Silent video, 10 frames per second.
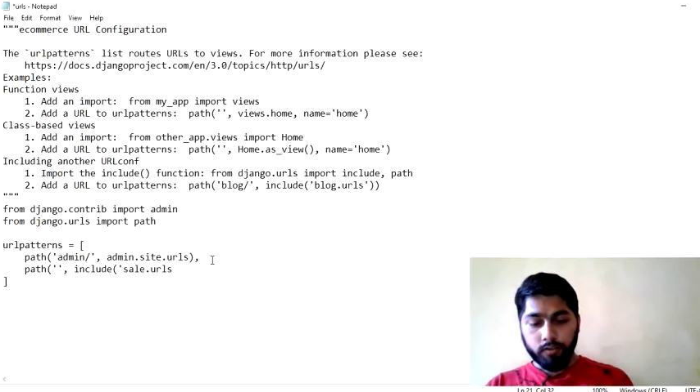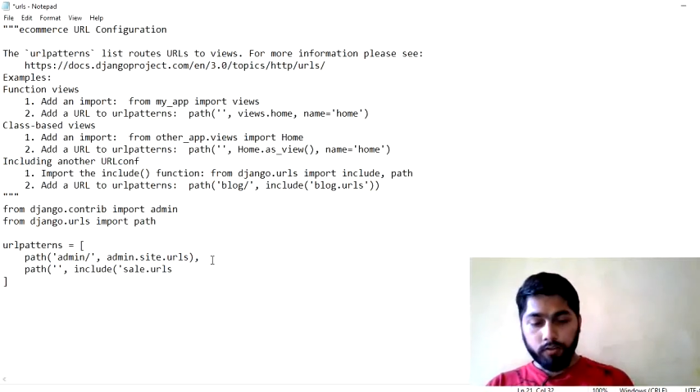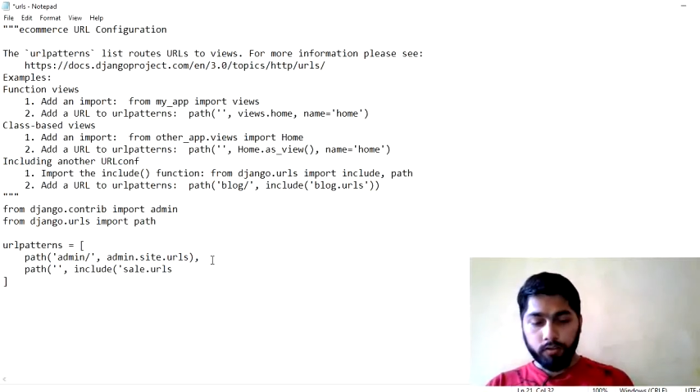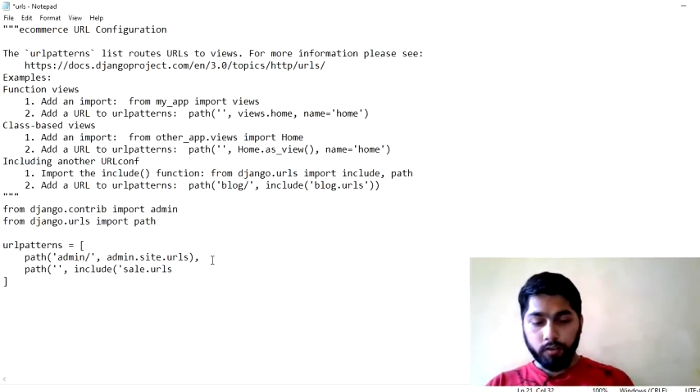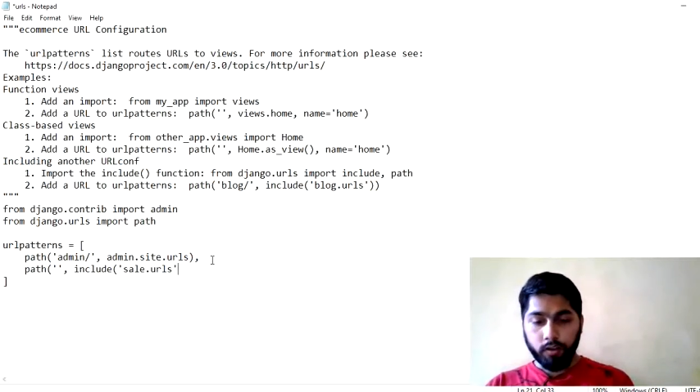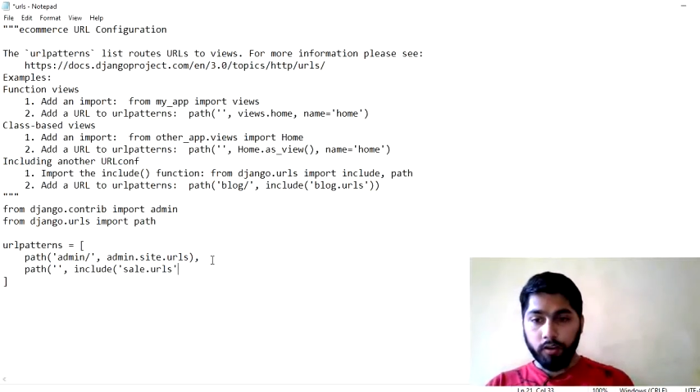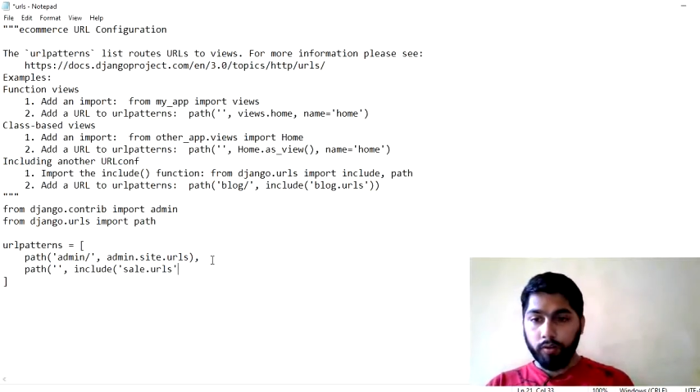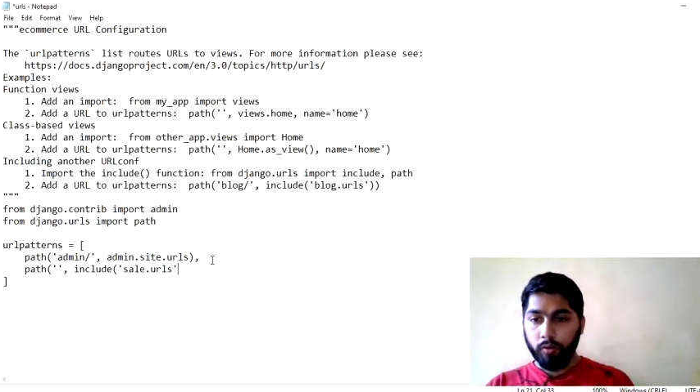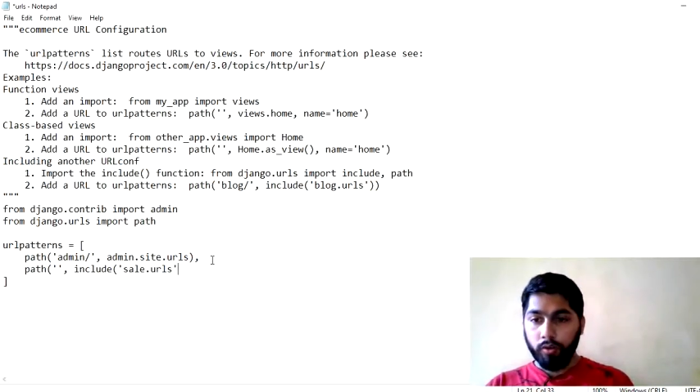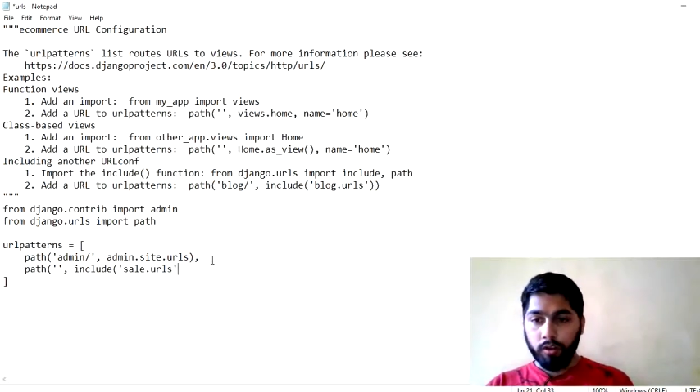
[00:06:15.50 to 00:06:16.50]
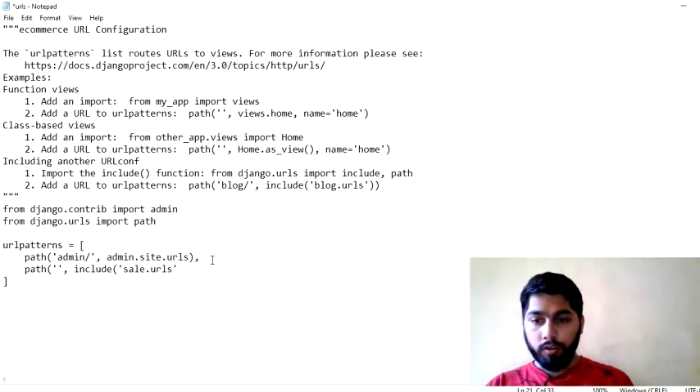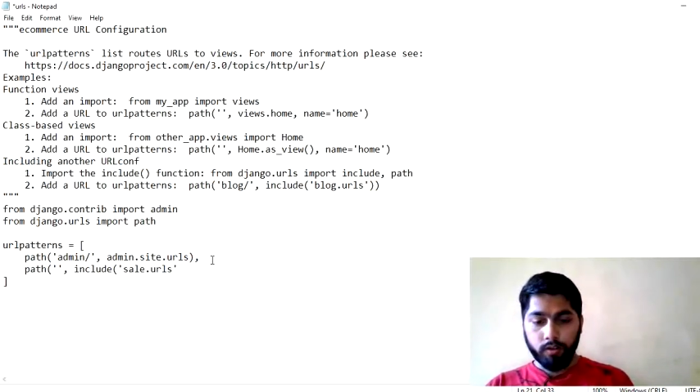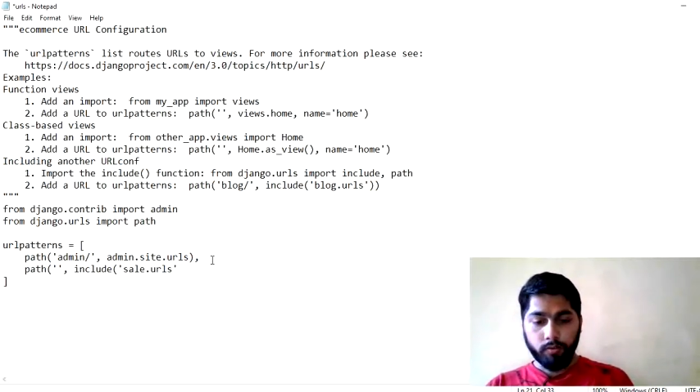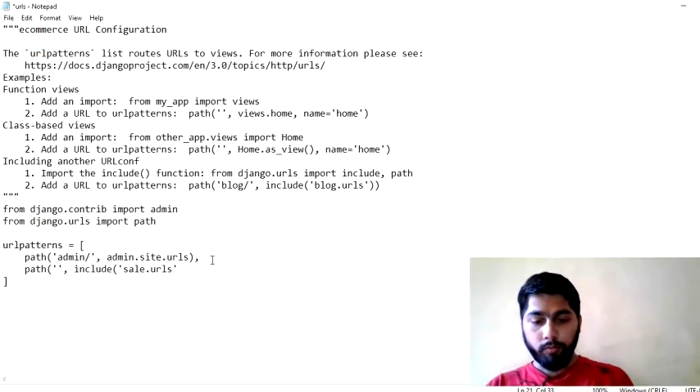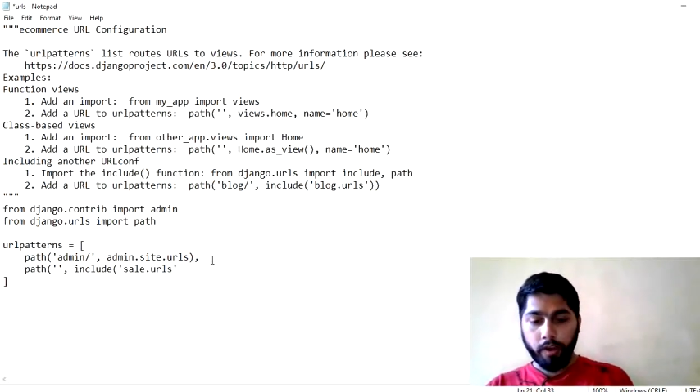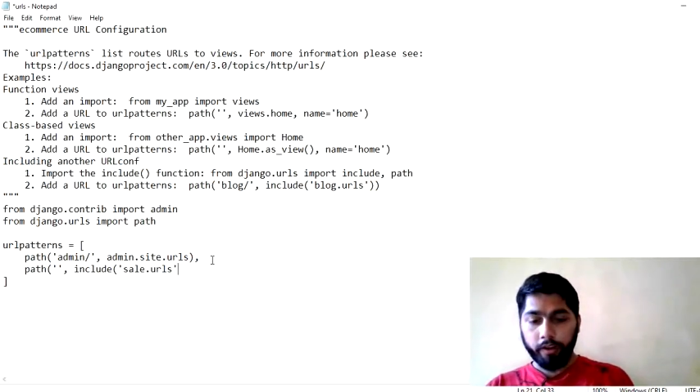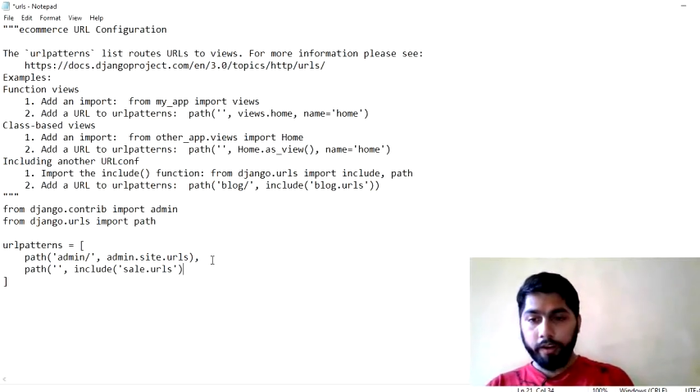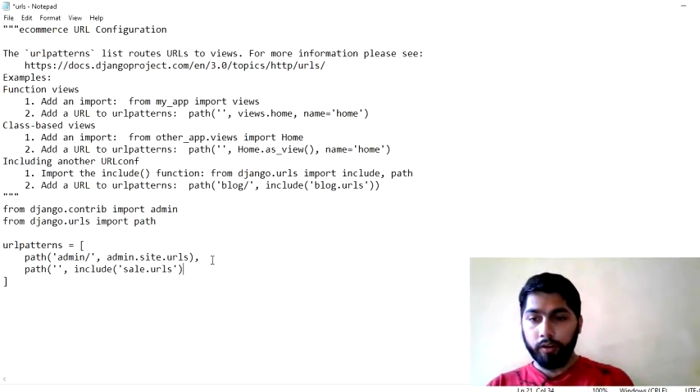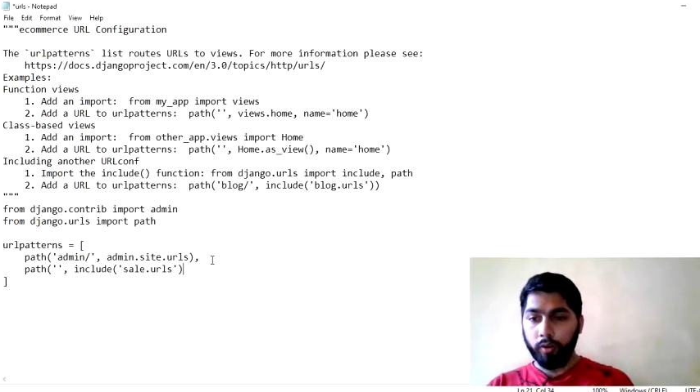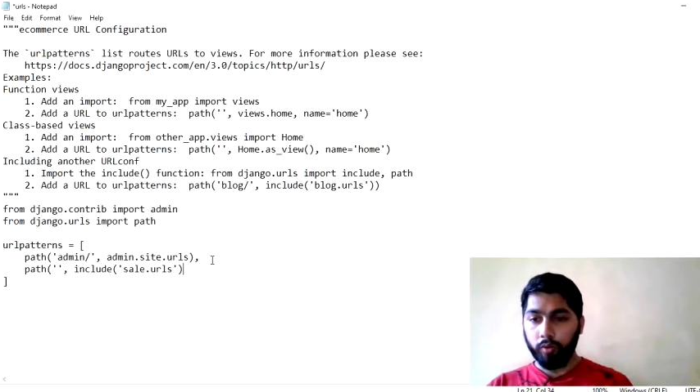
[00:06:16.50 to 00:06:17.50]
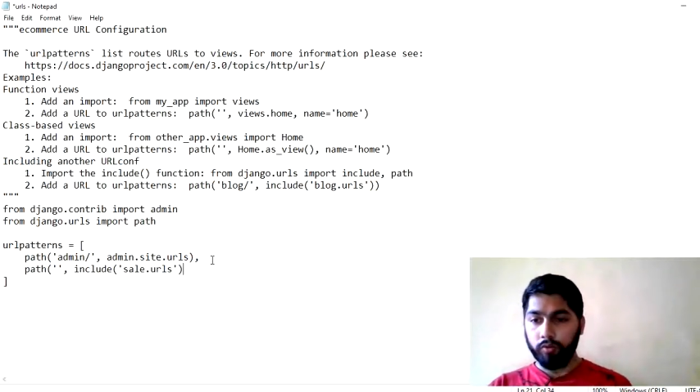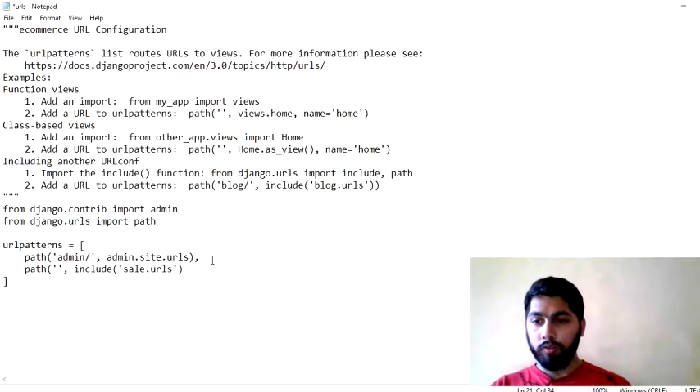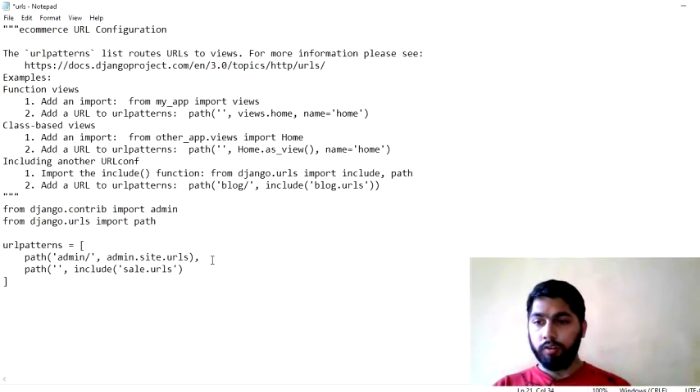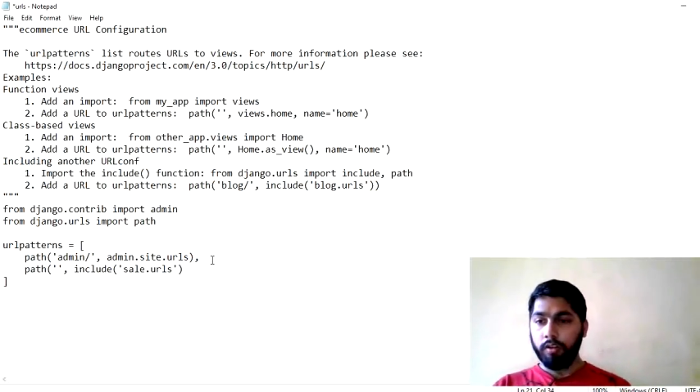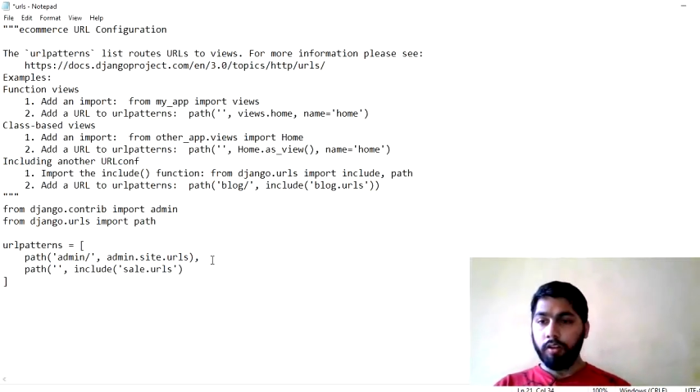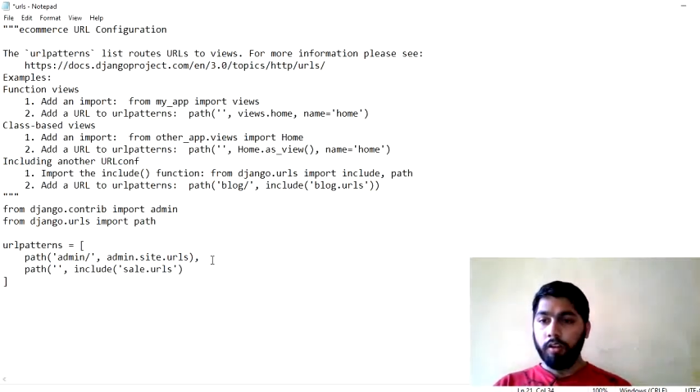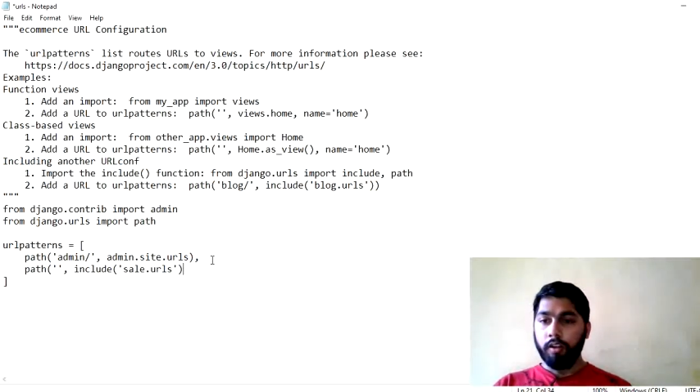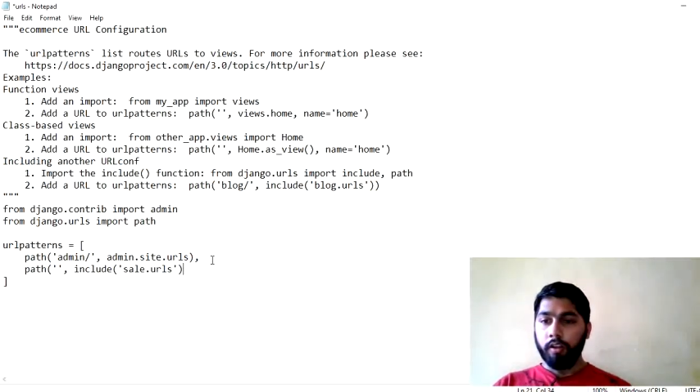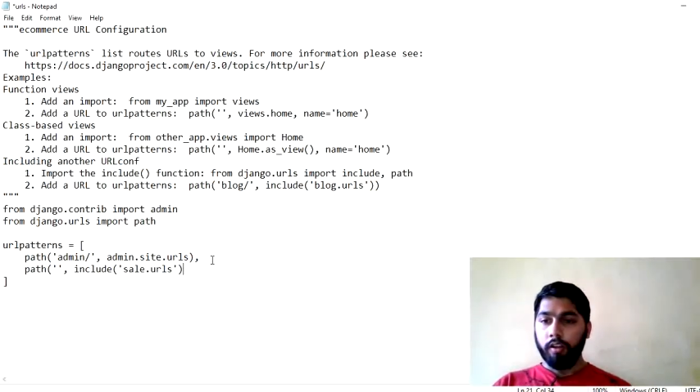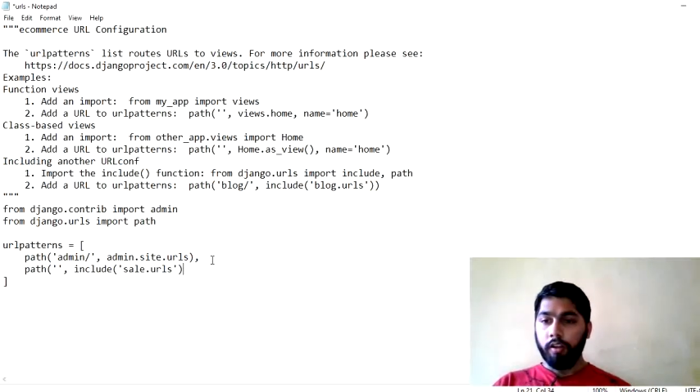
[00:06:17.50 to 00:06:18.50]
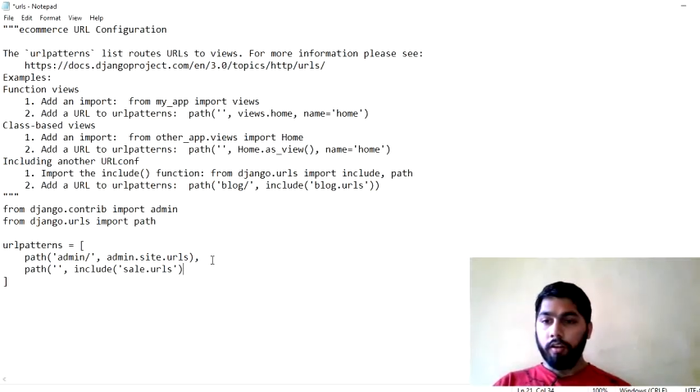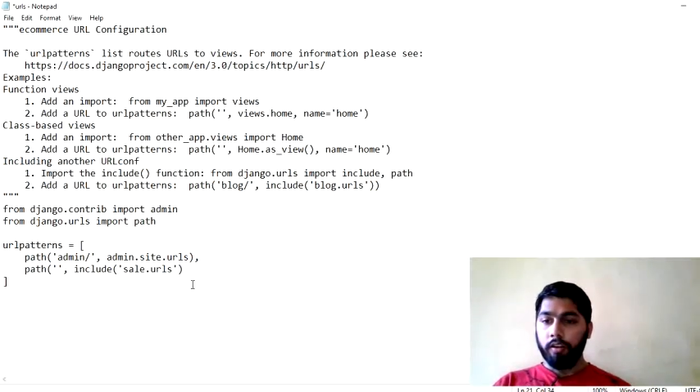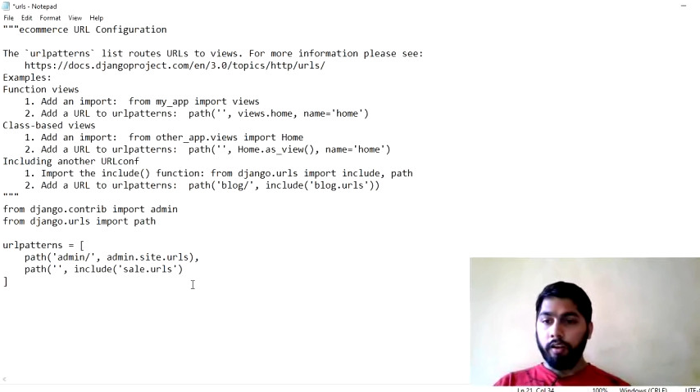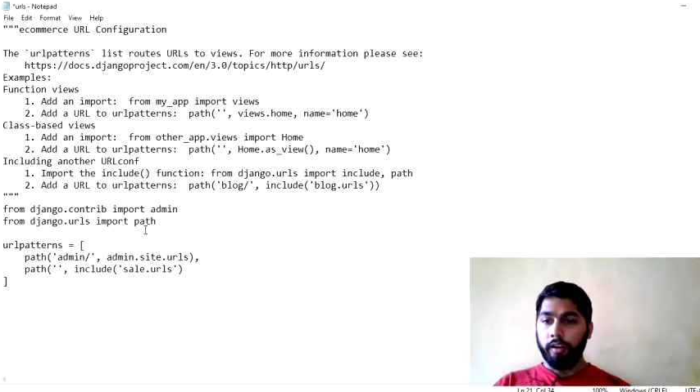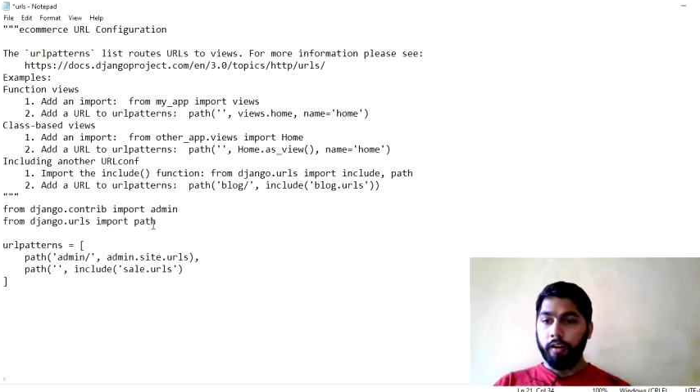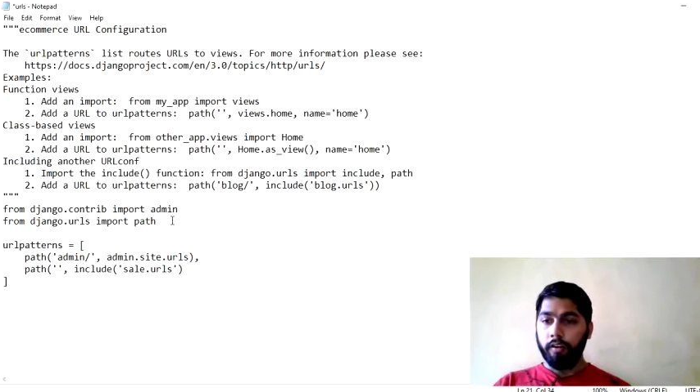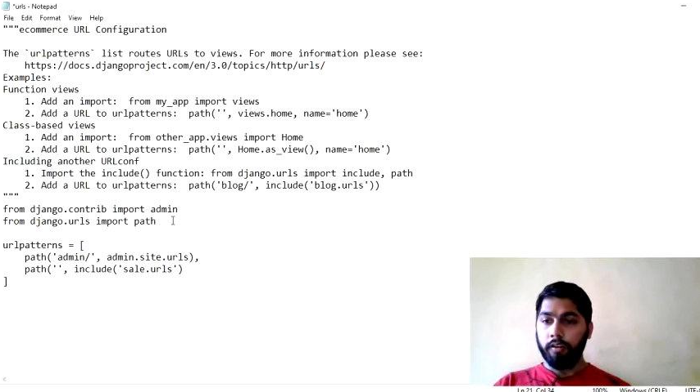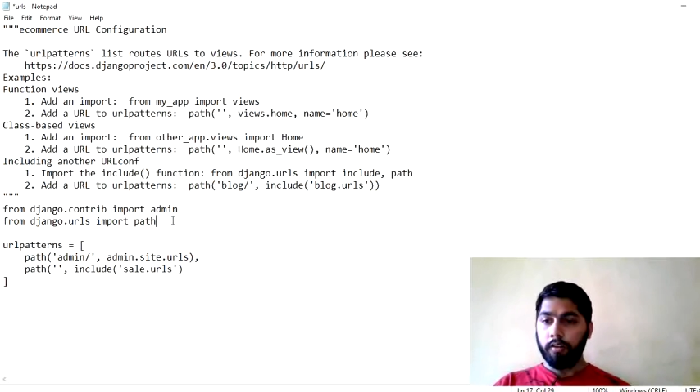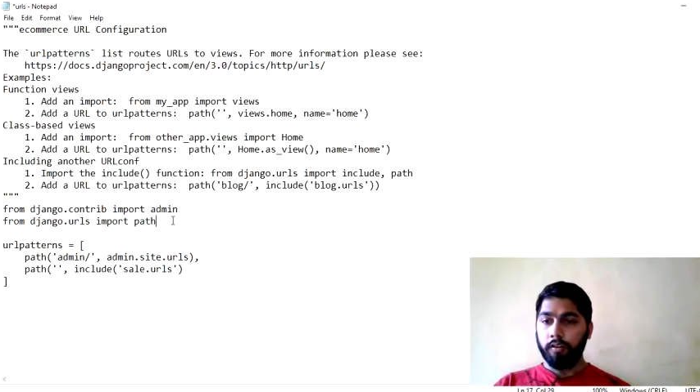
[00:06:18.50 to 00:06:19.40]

single quote, bracket close, and